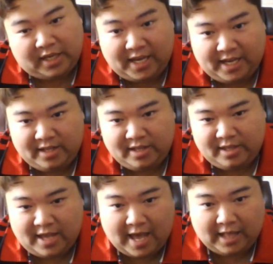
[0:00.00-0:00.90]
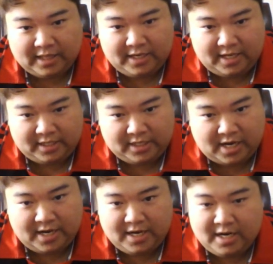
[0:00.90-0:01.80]
Kid, Helen, and
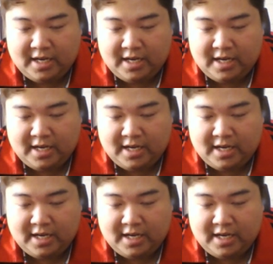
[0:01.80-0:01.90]
Kan.